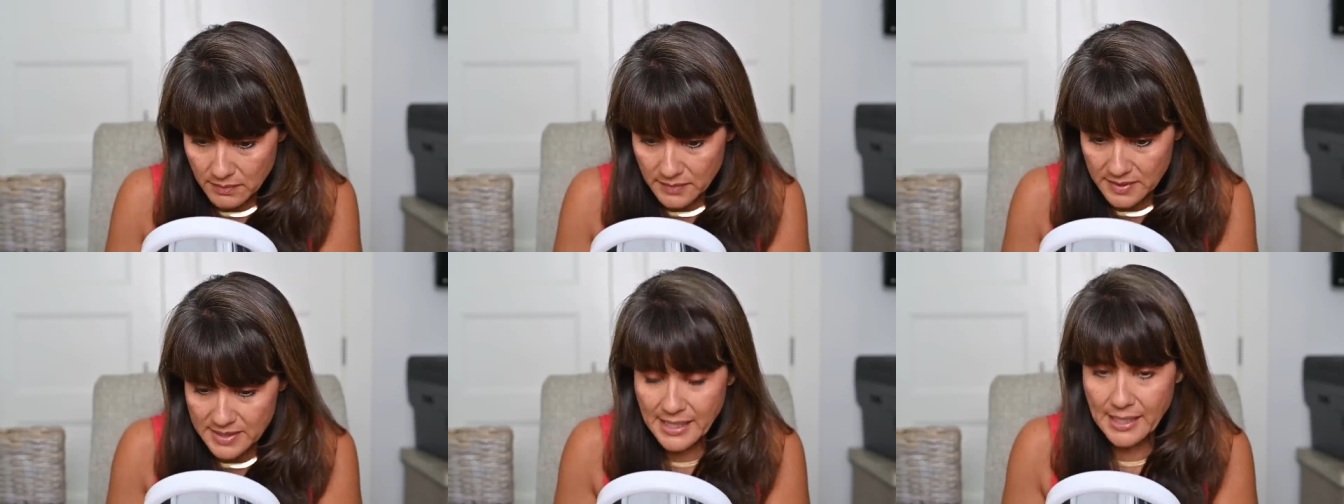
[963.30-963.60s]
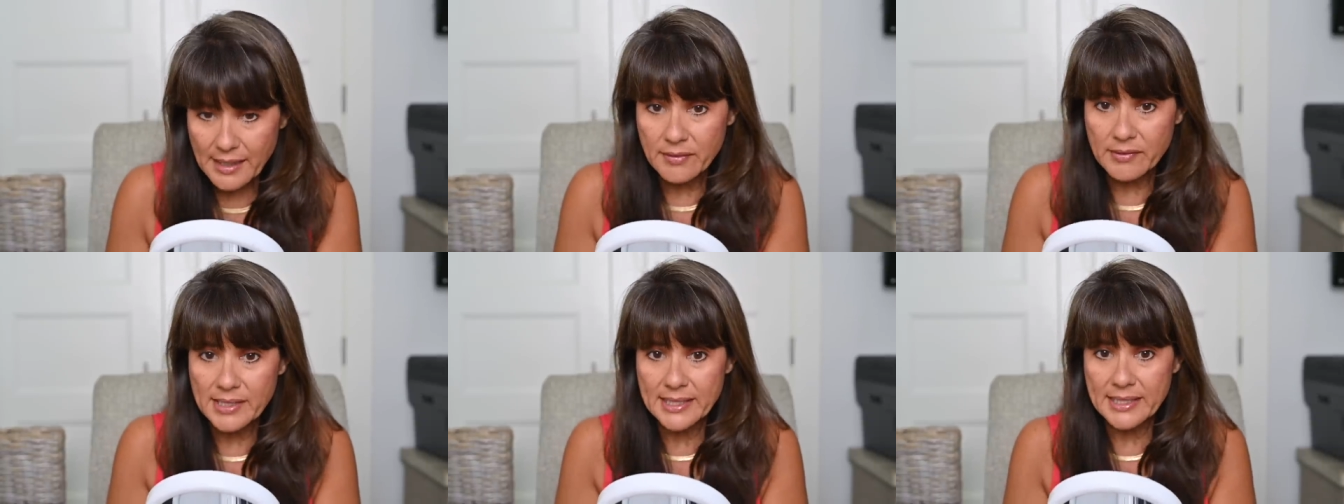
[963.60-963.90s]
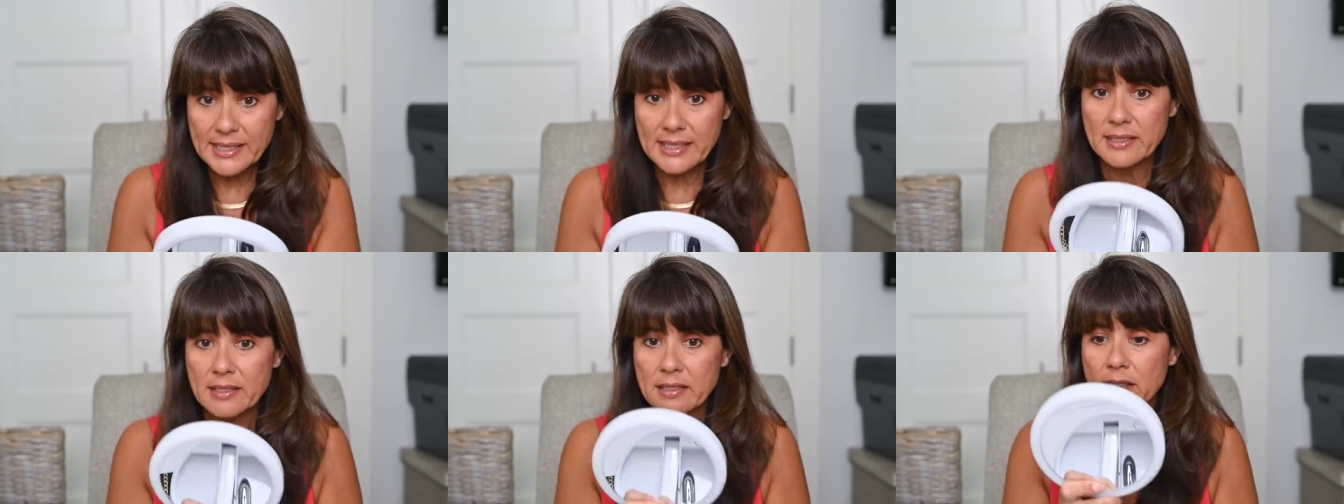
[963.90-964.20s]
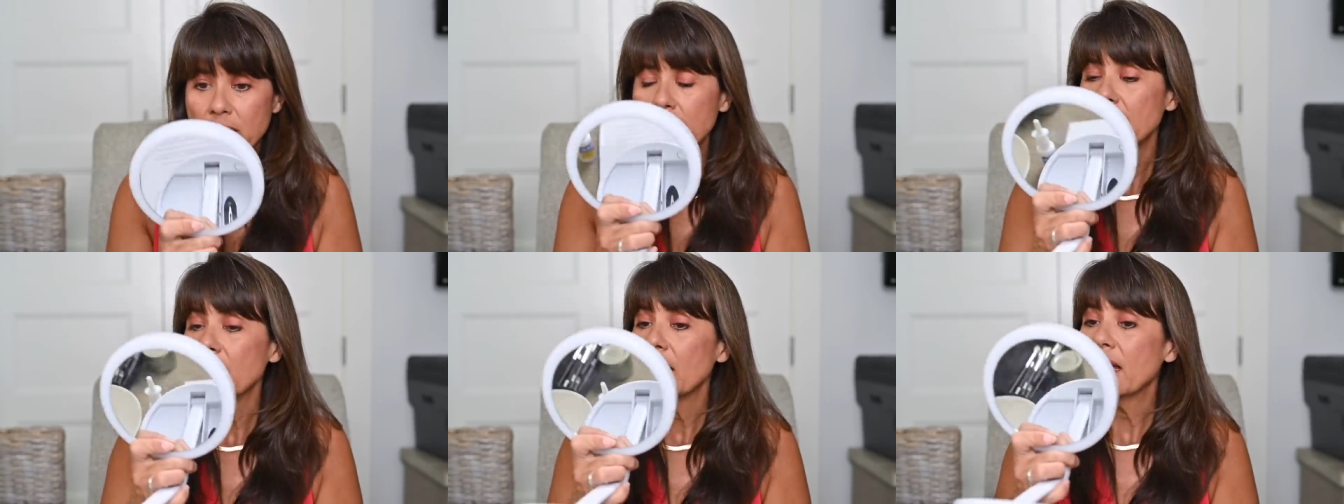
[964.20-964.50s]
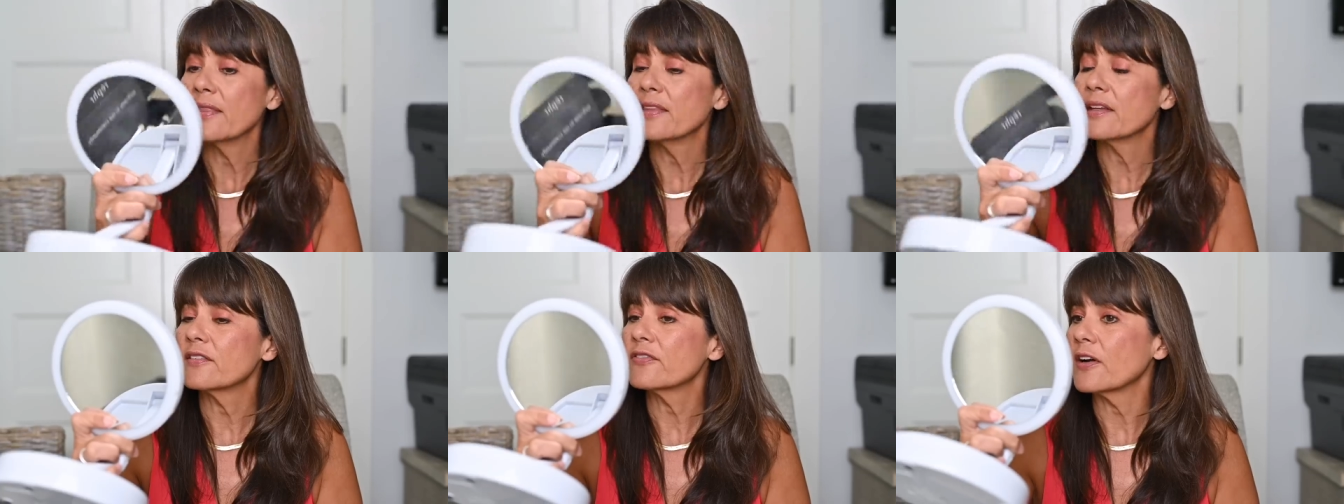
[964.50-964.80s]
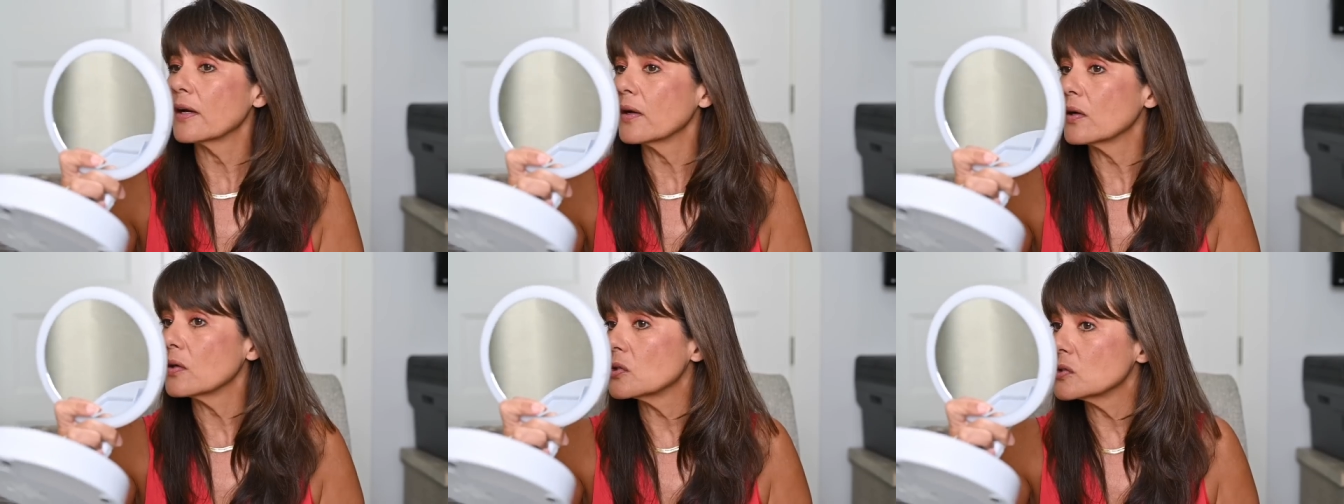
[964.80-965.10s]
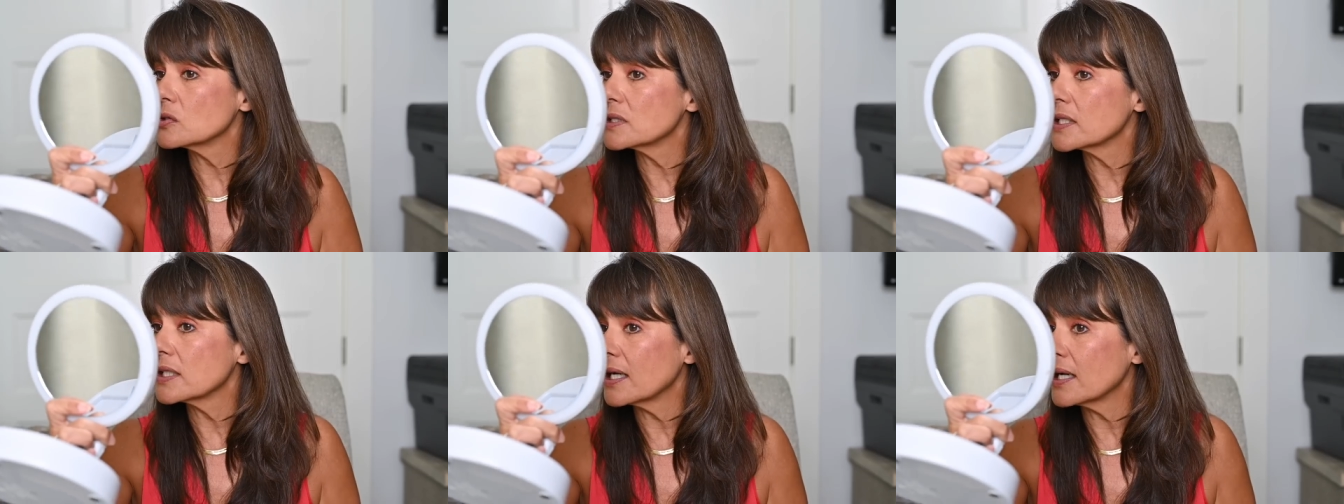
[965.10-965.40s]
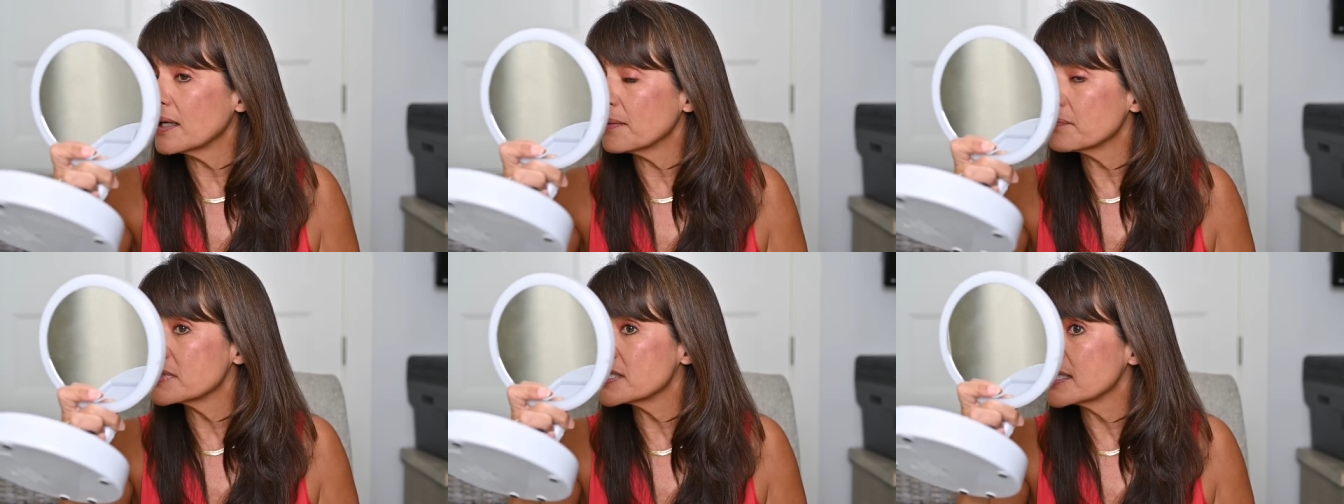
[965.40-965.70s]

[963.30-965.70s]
down here, and then if I hold it up